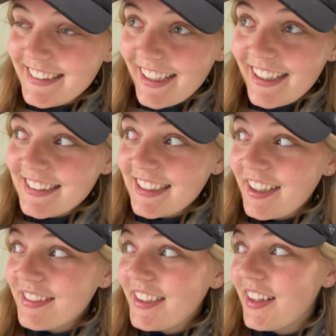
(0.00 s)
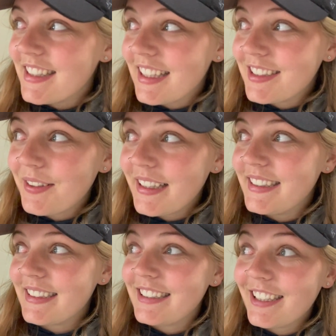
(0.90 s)
I actually can't believe it. It's like
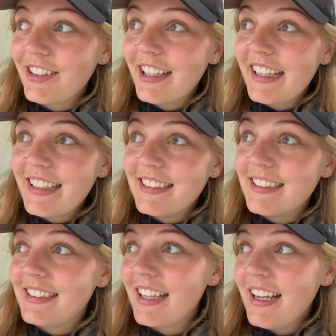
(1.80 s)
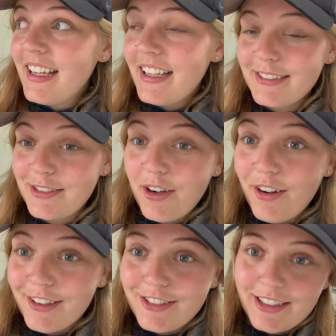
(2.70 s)
26 degrees. It's
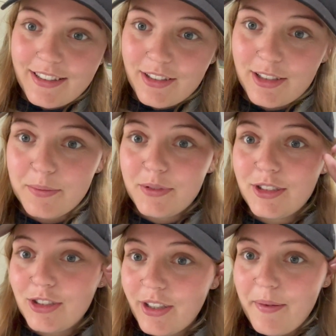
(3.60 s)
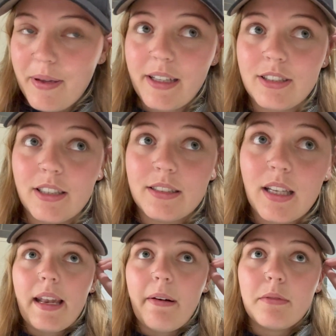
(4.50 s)
gorgeous. I took some stunning pictures.
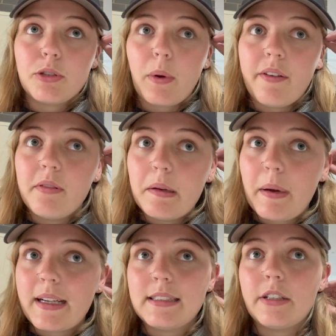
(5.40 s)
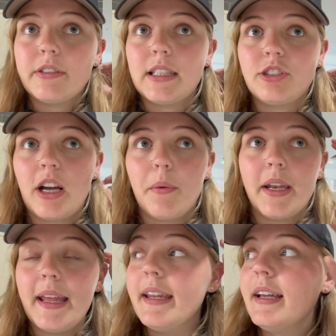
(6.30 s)
And now I'm just waiting for my bag because obviously I checked one
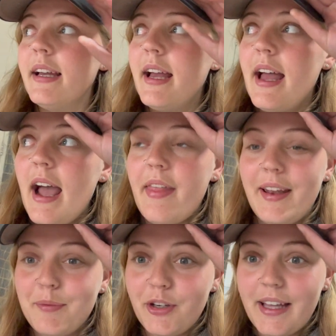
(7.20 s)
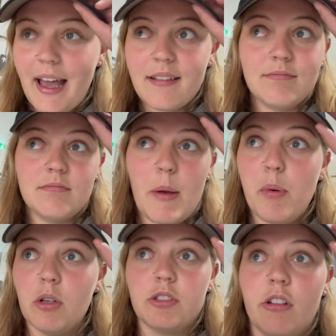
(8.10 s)
in. And then I'm going to get a
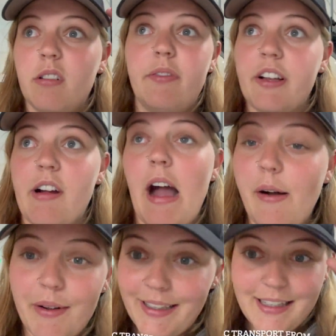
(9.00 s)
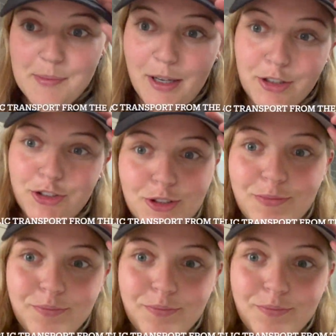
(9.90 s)
bus or figure out how I can get to my hostel.